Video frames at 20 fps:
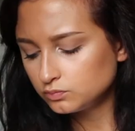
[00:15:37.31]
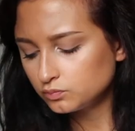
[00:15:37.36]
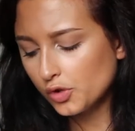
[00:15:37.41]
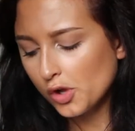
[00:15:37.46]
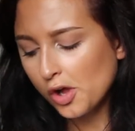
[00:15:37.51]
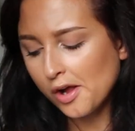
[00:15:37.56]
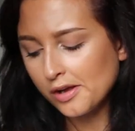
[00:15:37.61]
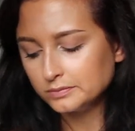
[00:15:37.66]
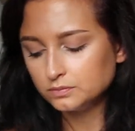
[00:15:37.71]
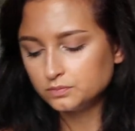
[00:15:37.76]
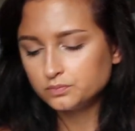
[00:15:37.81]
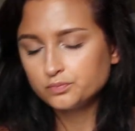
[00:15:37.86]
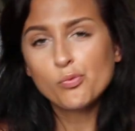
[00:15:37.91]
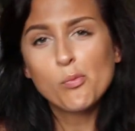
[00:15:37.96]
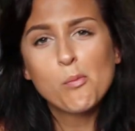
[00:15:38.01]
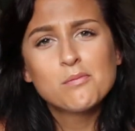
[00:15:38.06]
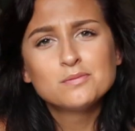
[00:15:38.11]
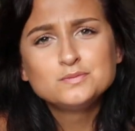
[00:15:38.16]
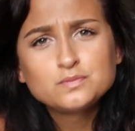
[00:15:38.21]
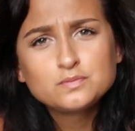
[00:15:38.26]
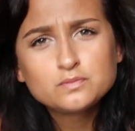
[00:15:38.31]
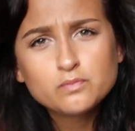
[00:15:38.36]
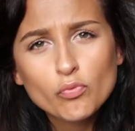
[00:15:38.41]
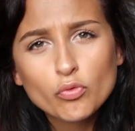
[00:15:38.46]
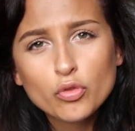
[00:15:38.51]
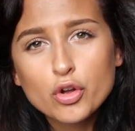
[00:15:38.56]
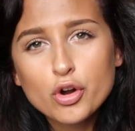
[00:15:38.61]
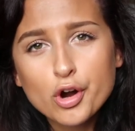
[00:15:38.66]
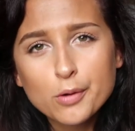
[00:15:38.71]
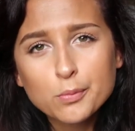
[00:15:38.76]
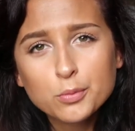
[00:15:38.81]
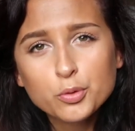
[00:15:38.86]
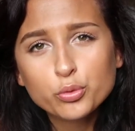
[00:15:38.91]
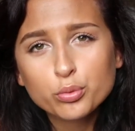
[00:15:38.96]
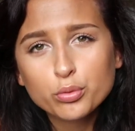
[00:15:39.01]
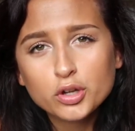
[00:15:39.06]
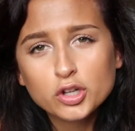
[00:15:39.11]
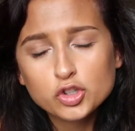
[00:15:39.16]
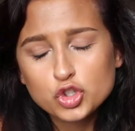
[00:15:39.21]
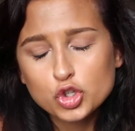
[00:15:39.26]
Okay. The
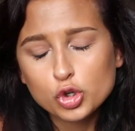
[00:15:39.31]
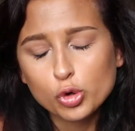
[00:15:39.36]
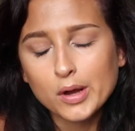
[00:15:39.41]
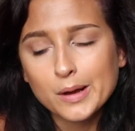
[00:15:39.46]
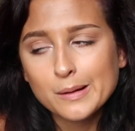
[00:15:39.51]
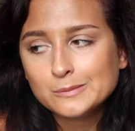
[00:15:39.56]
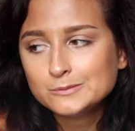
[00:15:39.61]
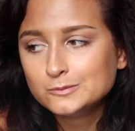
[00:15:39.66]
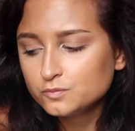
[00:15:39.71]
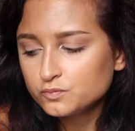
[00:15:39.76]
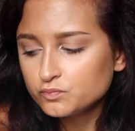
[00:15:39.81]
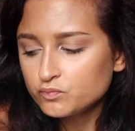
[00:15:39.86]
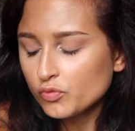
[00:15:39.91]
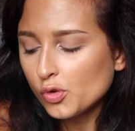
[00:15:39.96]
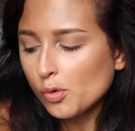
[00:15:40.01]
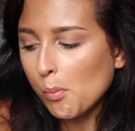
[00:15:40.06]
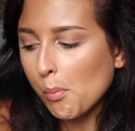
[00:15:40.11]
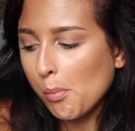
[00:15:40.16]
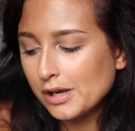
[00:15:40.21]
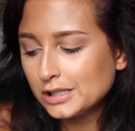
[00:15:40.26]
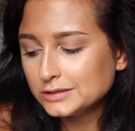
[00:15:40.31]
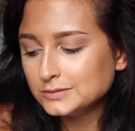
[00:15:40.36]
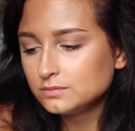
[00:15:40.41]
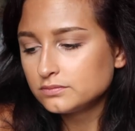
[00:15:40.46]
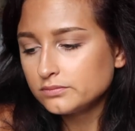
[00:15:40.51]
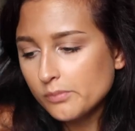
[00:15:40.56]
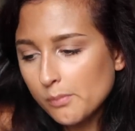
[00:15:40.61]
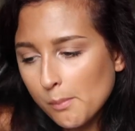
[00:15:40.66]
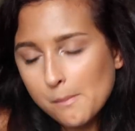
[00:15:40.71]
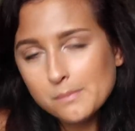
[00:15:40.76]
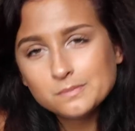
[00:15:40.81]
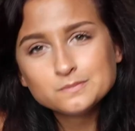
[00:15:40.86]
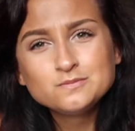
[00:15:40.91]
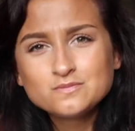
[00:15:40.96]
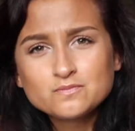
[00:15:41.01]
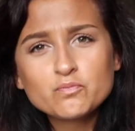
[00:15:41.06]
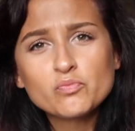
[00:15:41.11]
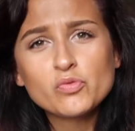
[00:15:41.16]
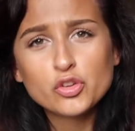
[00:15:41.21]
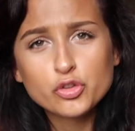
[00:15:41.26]
caramel's really chewy, but
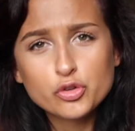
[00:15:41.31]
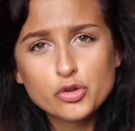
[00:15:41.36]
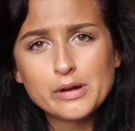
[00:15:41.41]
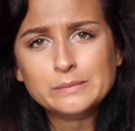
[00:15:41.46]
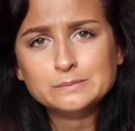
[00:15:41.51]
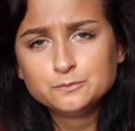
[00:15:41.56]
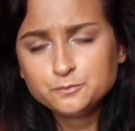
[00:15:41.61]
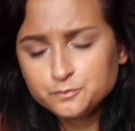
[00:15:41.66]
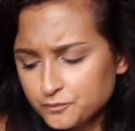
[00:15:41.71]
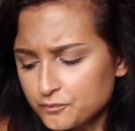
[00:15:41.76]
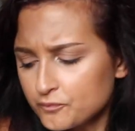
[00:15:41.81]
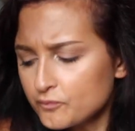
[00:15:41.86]
it's good.